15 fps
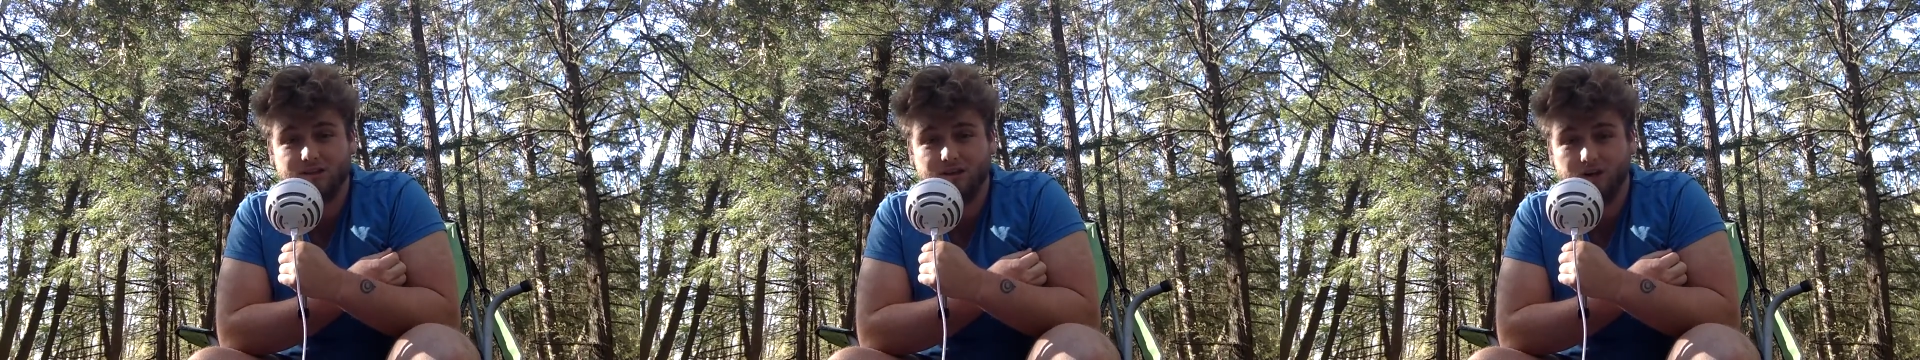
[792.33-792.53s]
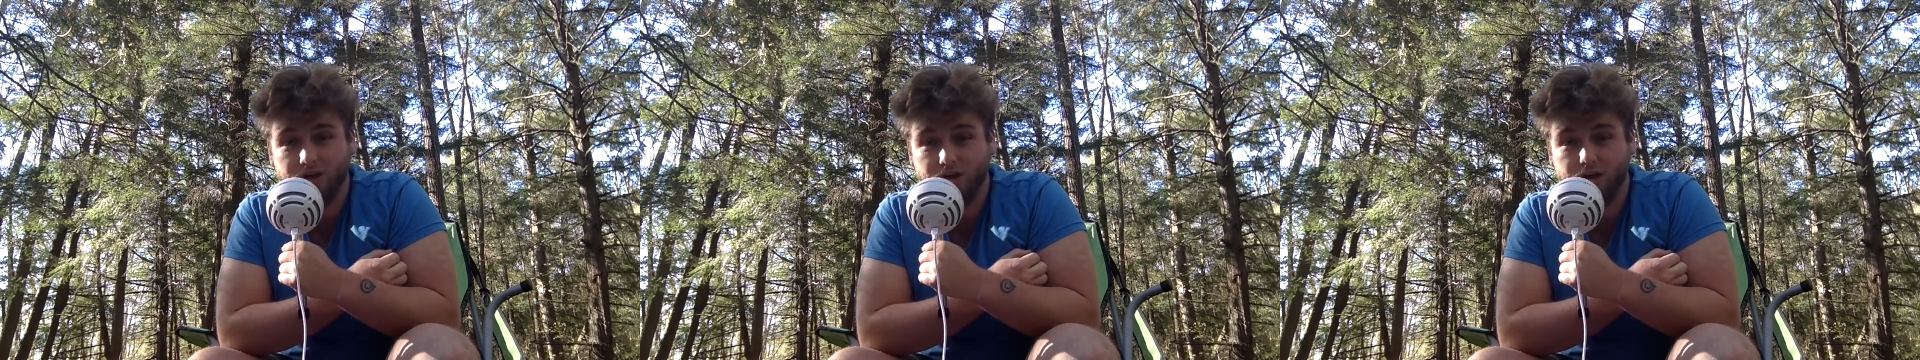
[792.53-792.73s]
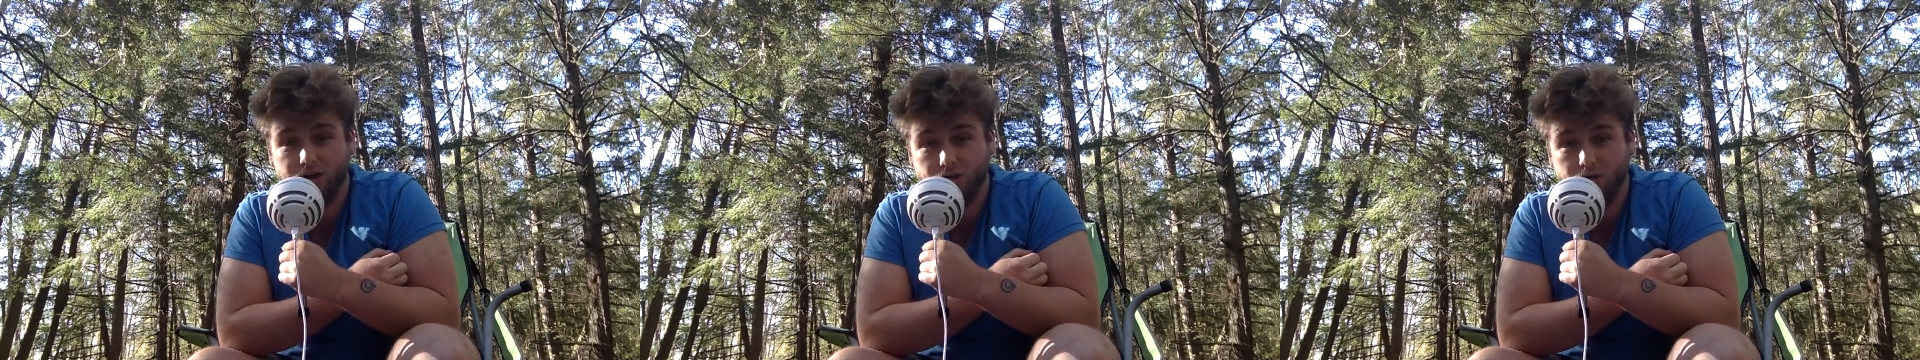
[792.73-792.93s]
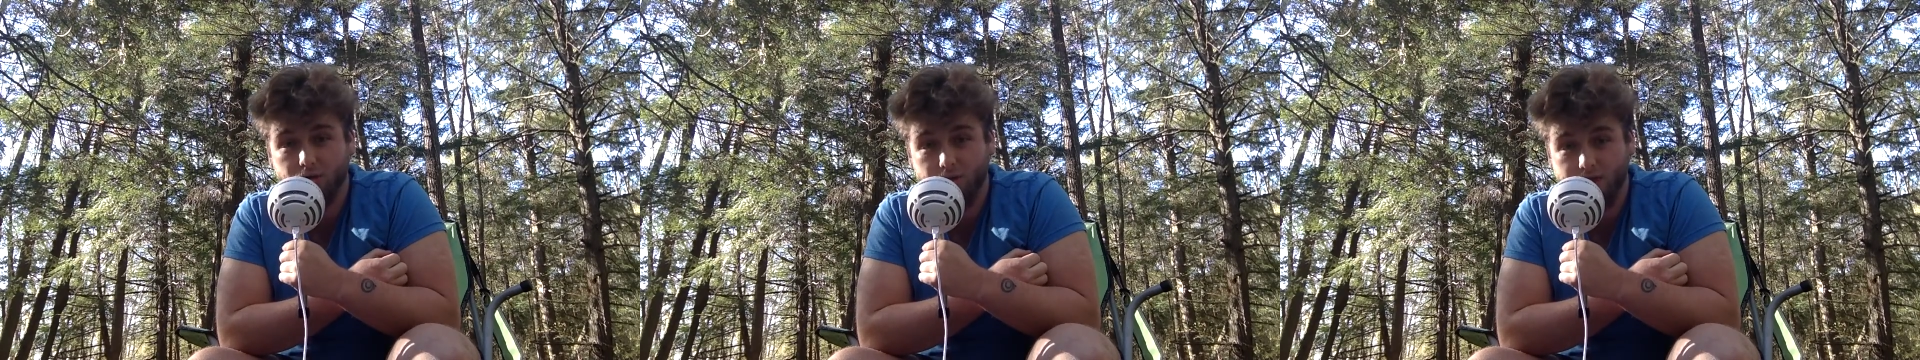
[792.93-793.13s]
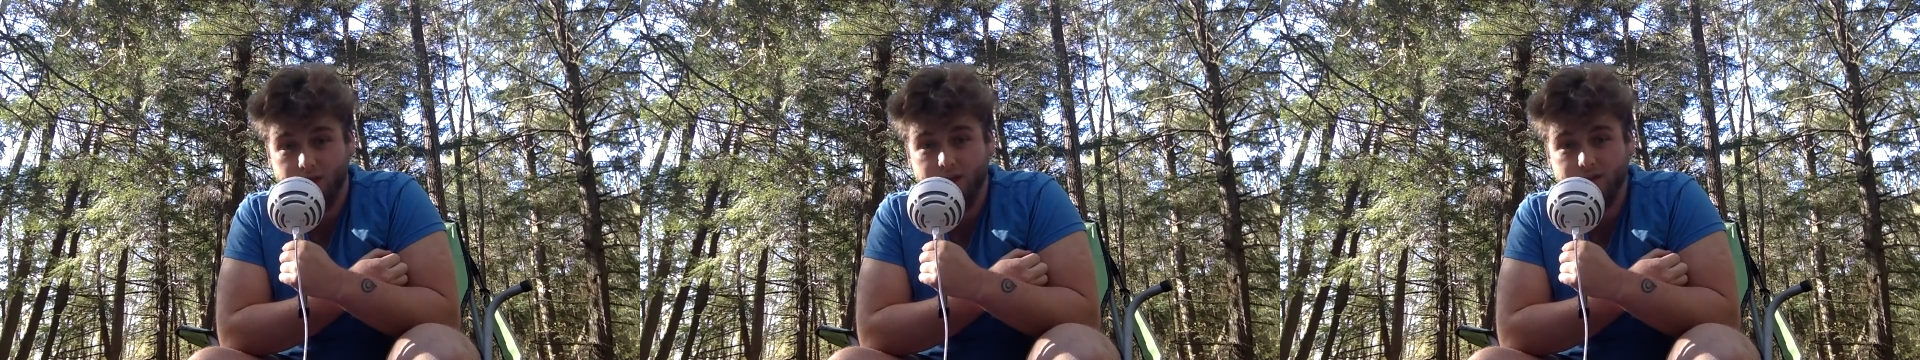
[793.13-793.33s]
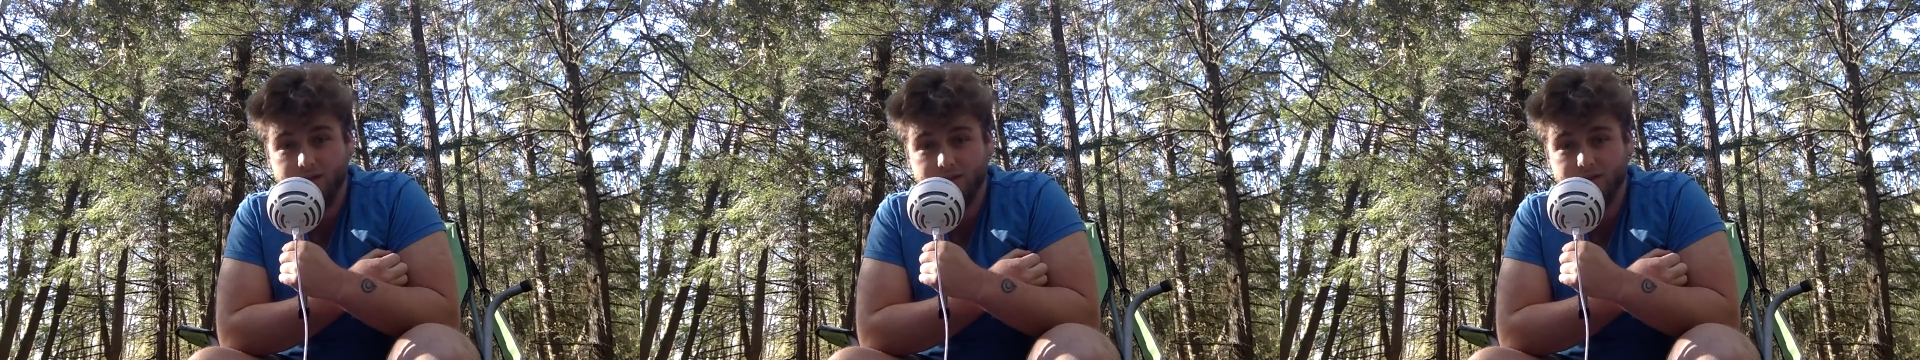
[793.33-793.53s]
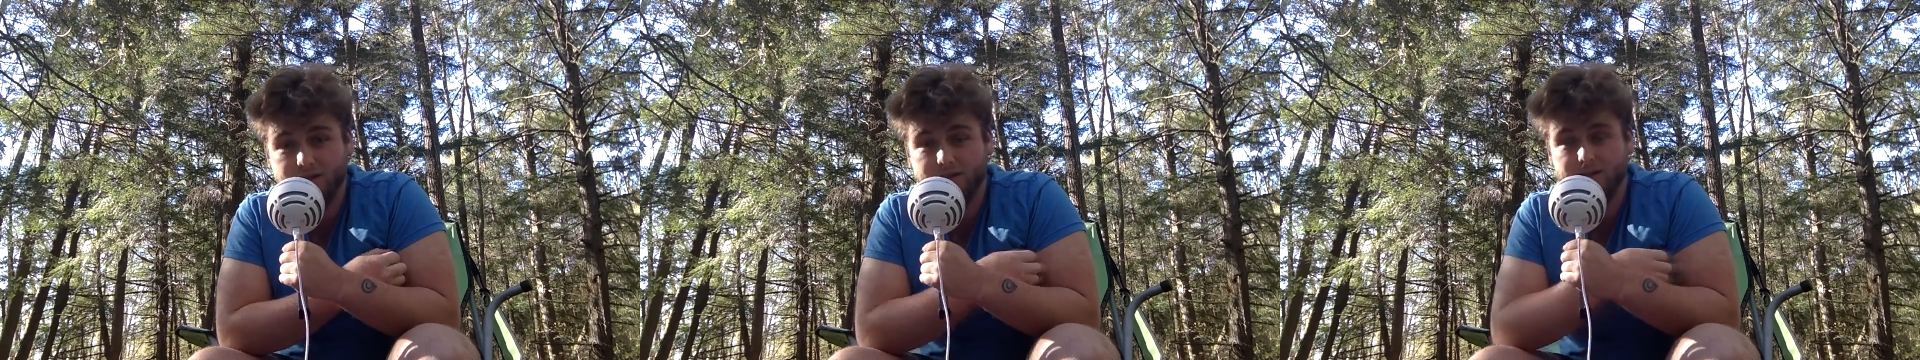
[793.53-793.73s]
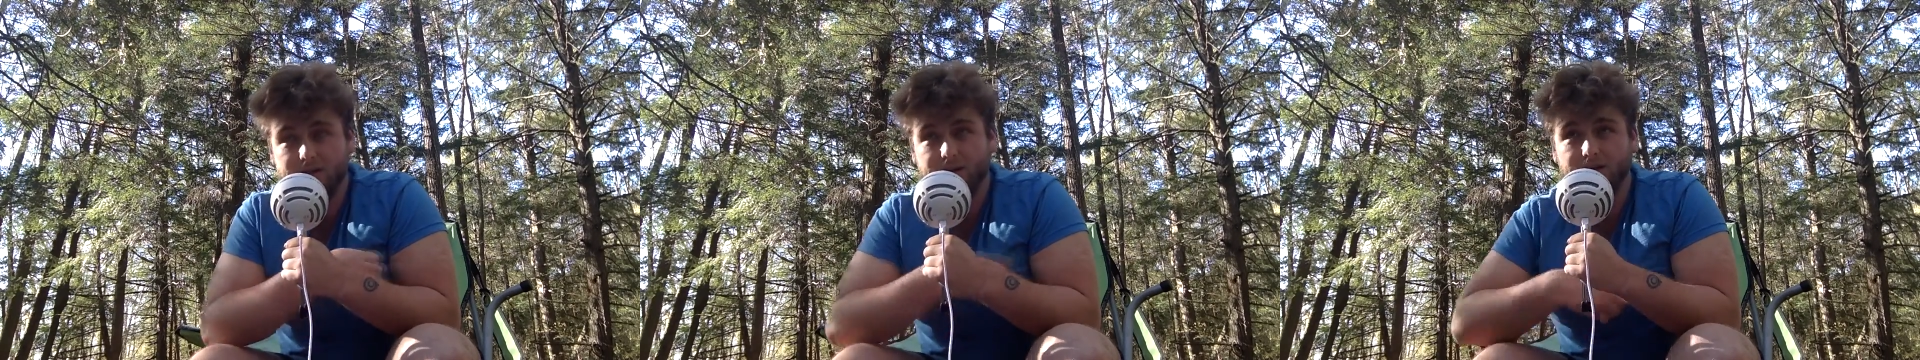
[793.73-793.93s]
are going to go away.
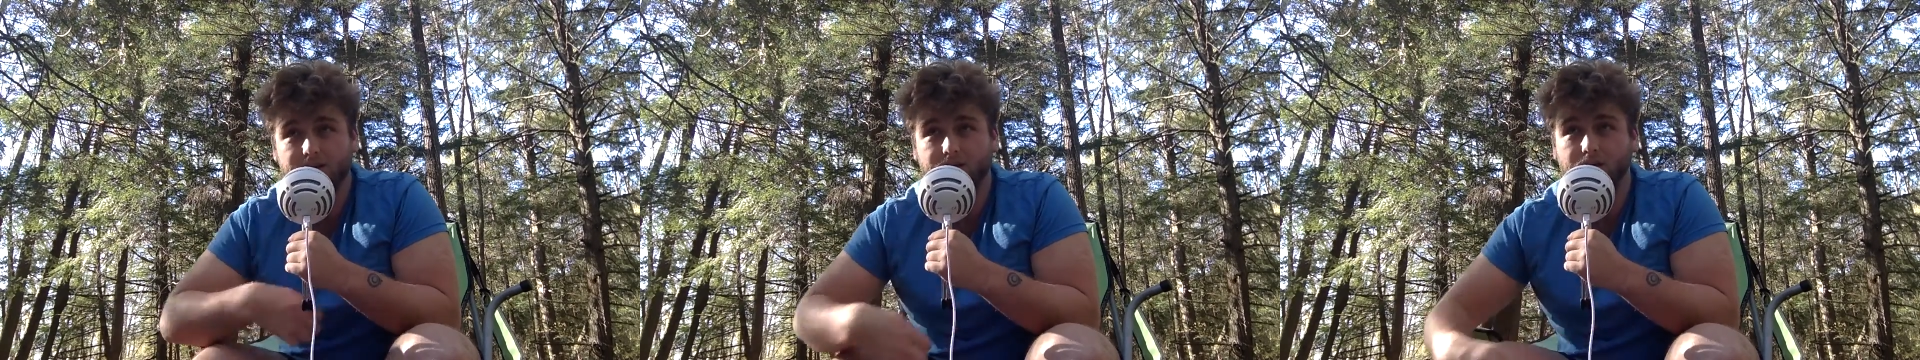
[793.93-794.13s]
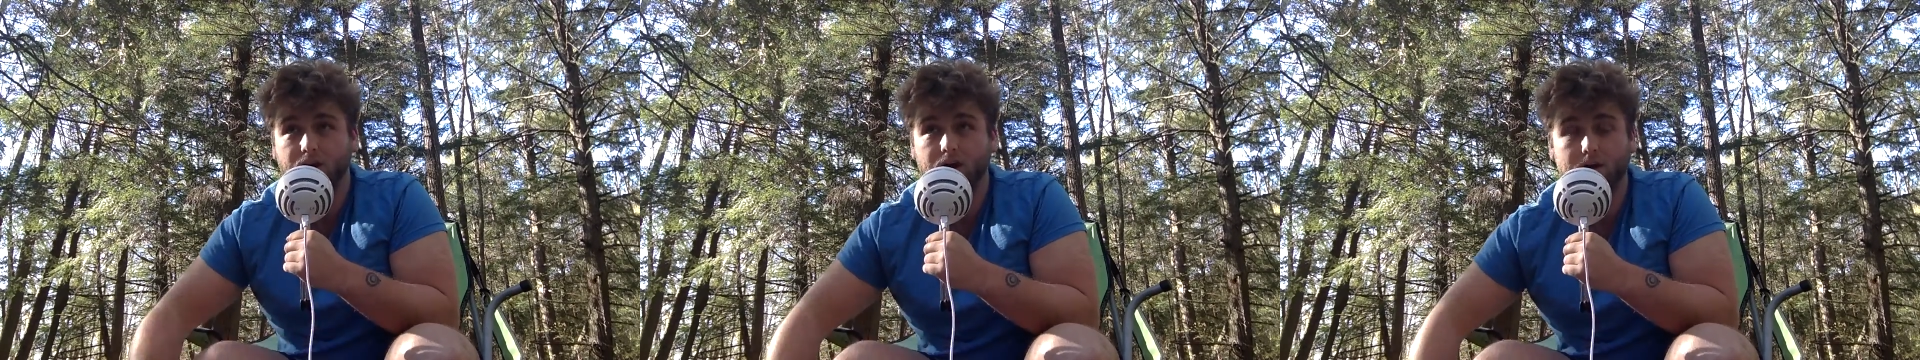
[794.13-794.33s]
The